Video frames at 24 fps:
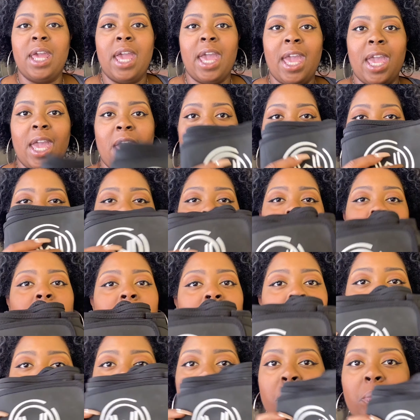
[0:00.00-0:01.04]
a
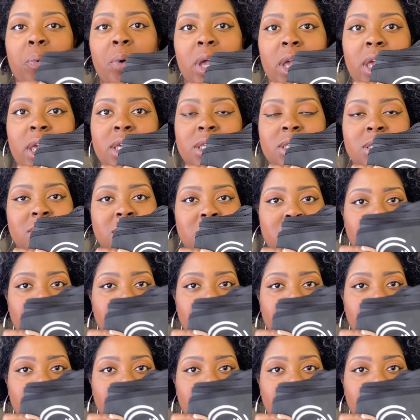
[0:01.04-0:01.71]
what waist